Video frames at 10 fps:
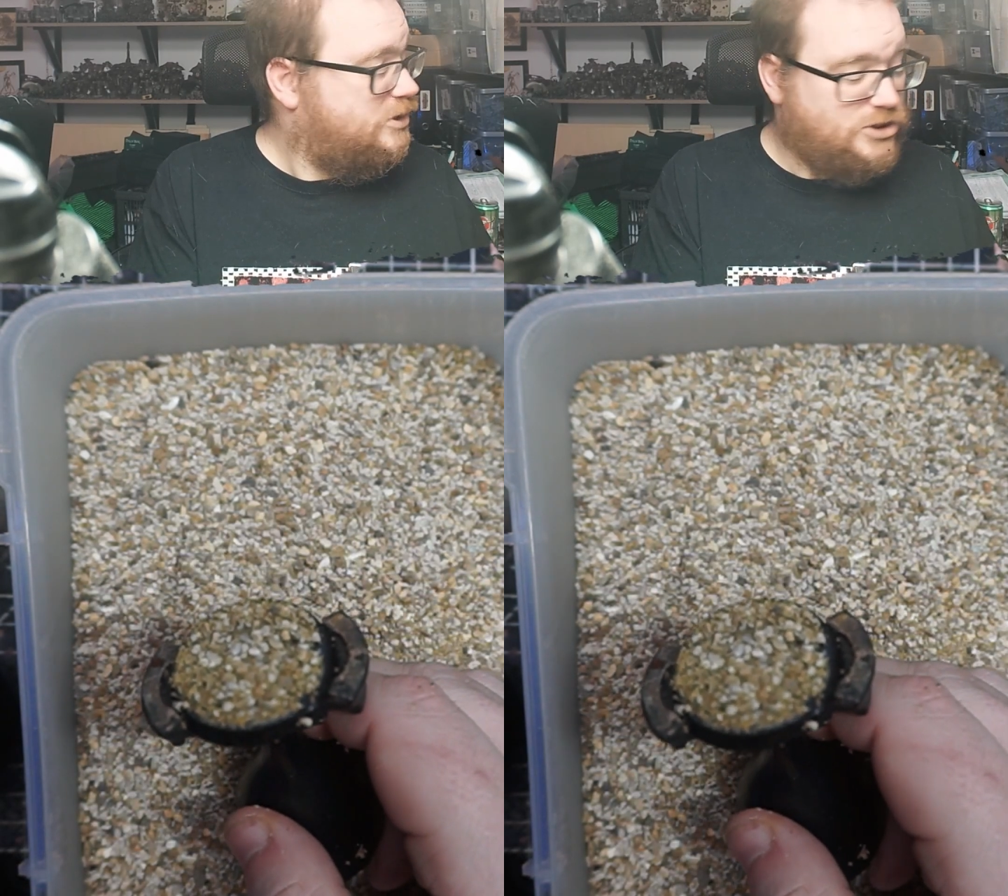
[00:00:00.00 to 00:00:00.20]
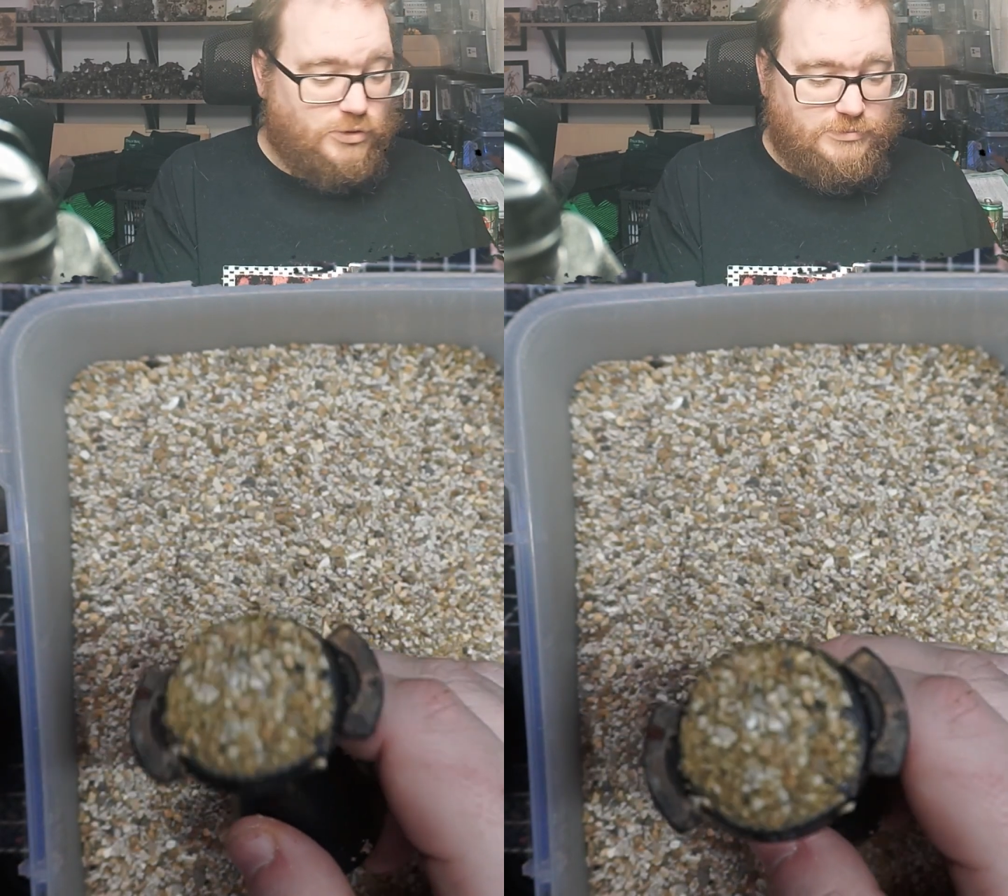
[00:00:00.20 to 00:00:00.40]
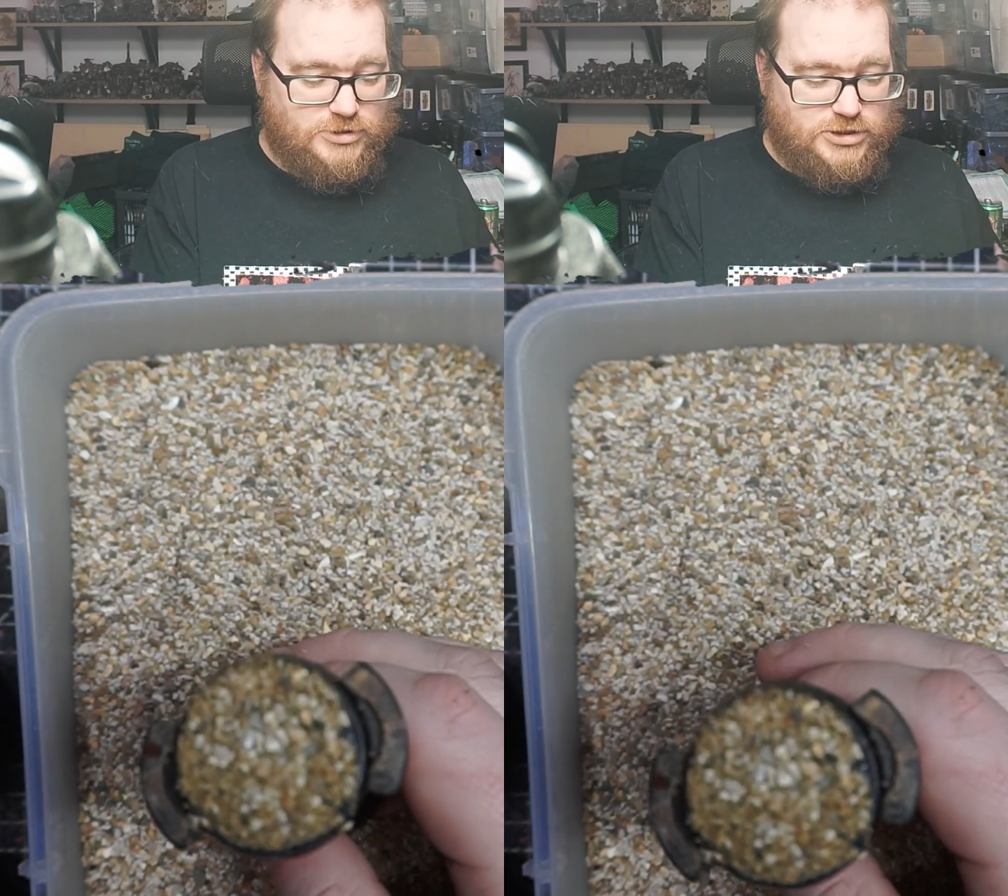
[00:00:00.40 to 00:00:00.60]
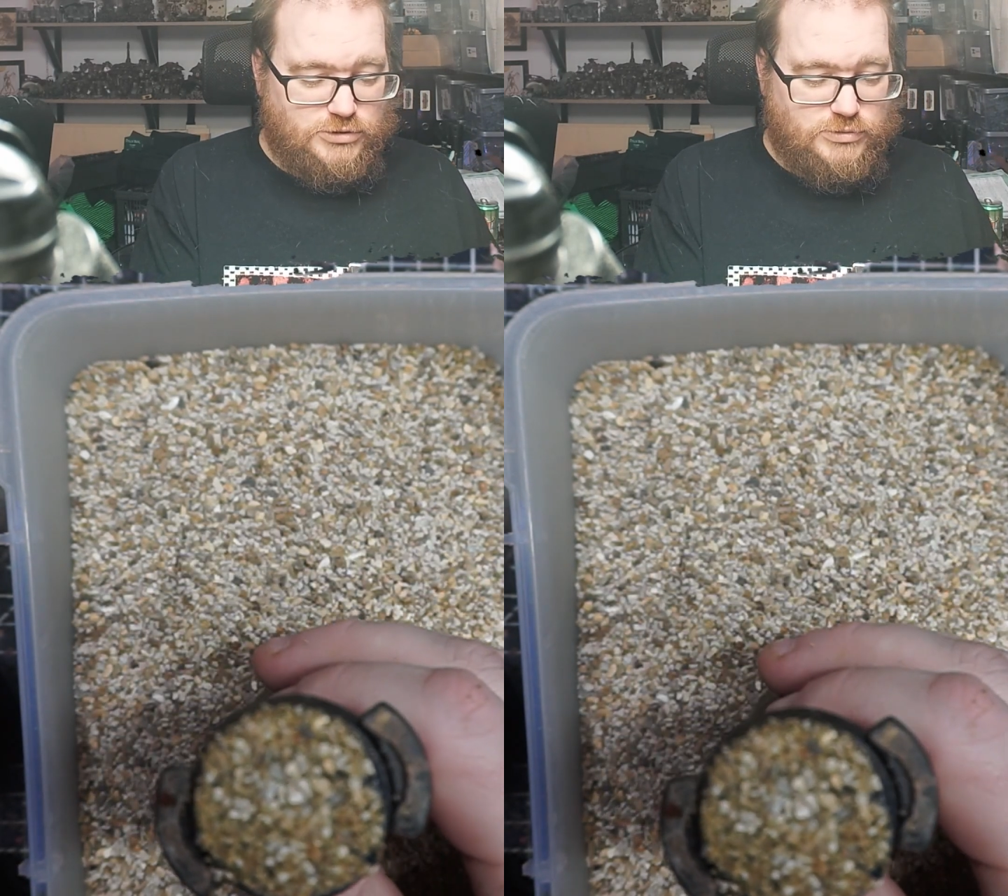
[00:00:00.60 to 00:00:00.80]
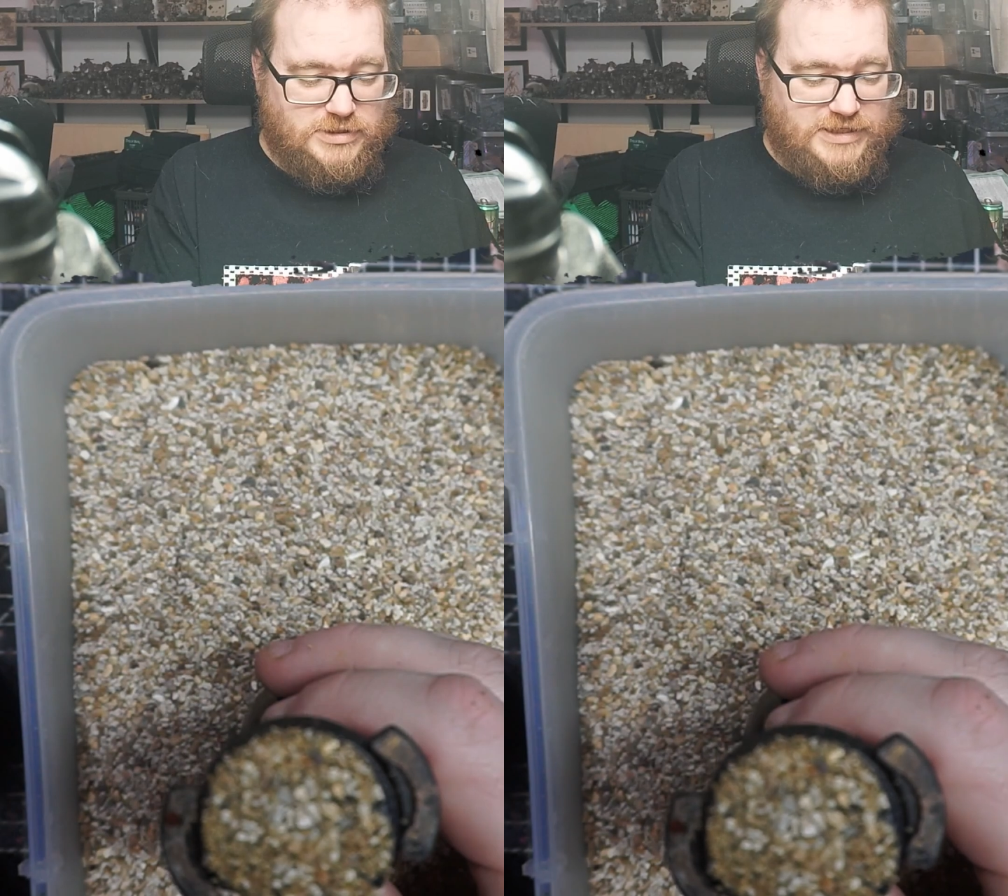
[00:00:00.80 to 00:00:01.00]
So what I'm going
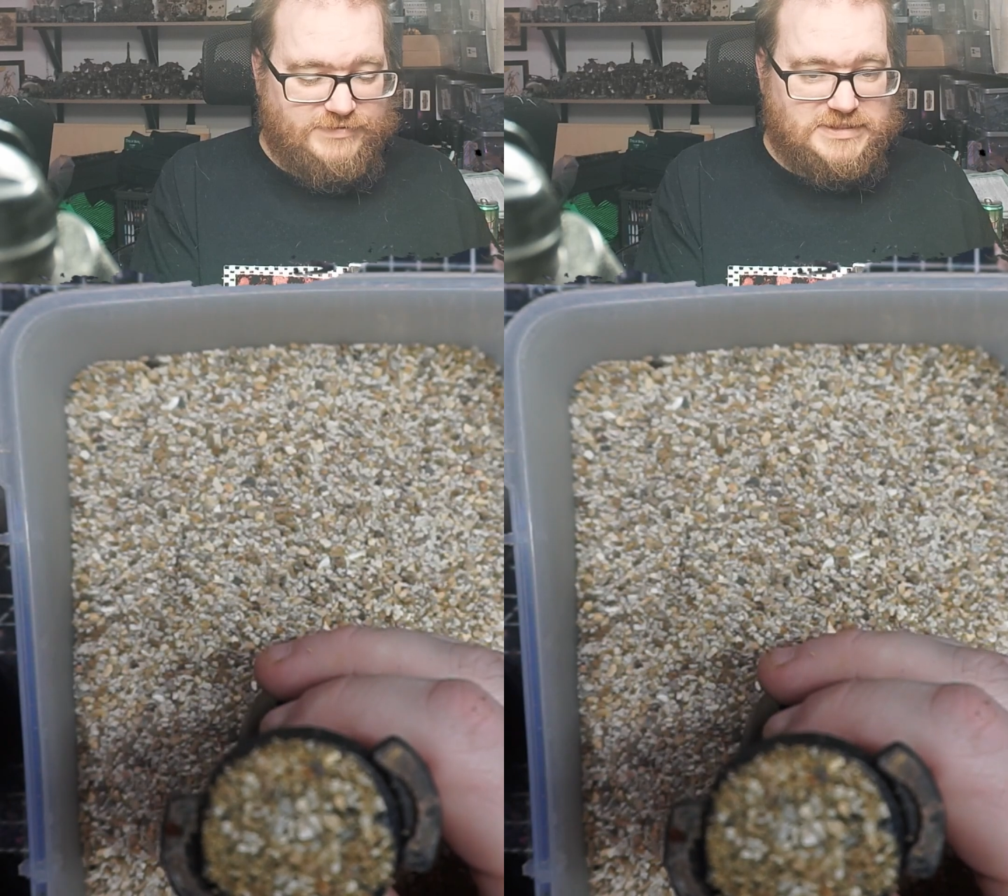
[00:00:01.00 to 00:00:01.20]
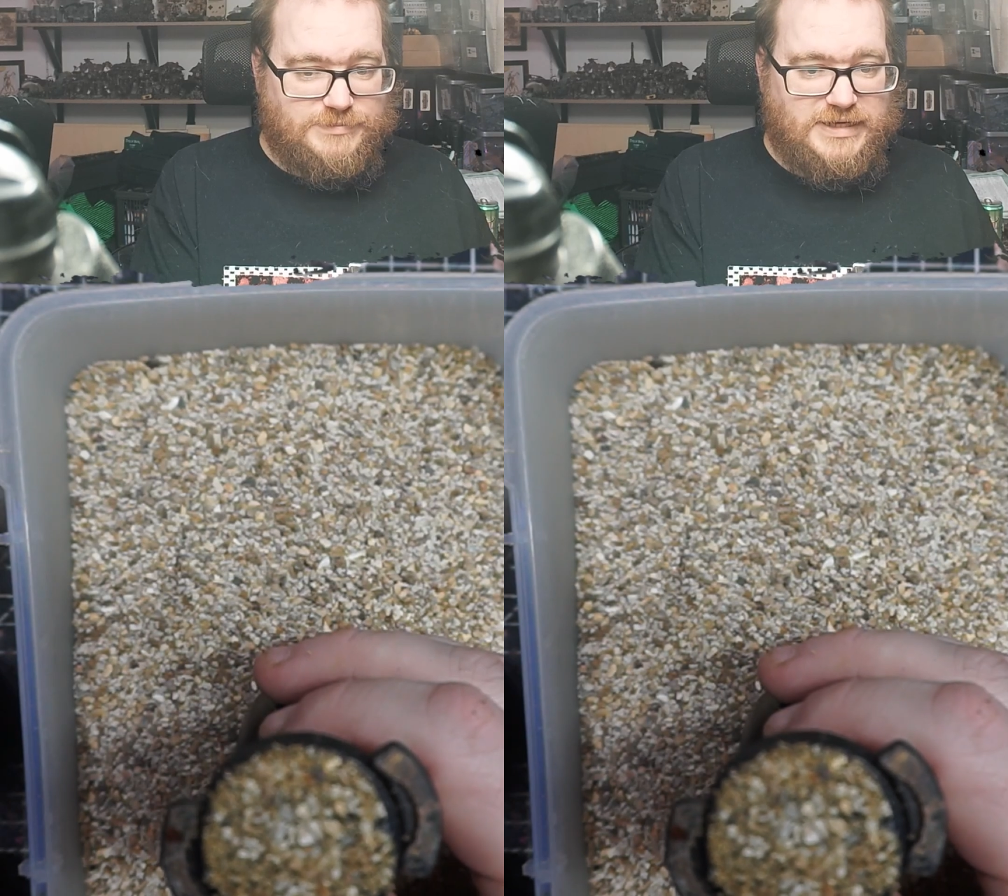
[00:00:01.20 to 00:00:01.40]
to do, give this a